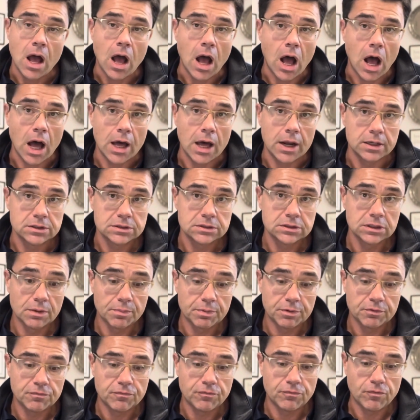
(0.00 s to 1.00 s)
on a
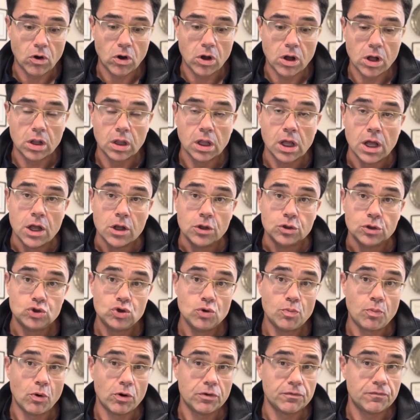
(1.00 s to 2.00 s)
slip and fall,
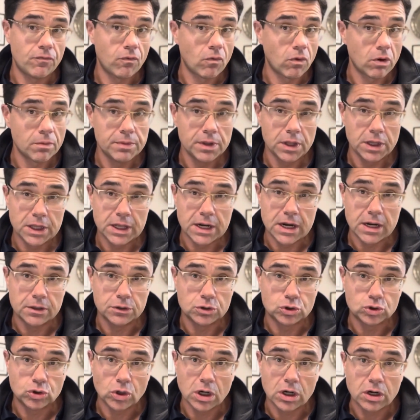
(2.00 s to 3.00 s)
2.4 million on a
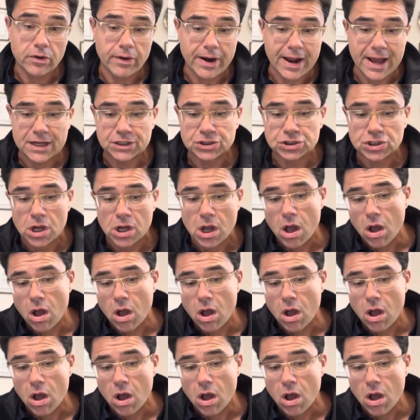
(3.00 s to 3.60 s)
truck crash.